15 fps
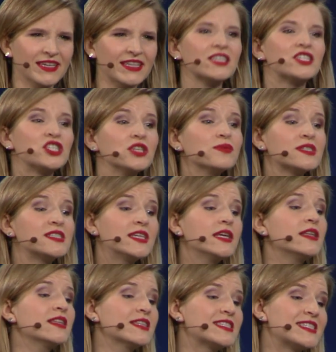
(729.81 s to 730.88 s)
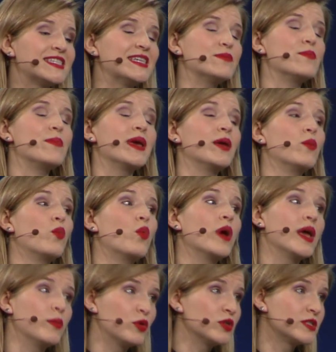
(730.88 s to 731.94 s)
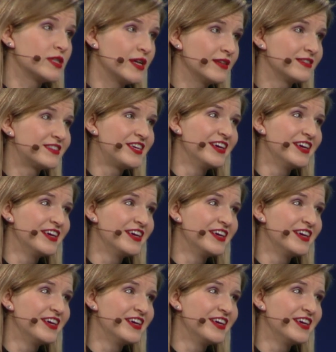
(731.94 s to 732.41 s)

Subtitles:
that she was stealing the seat made way more sense.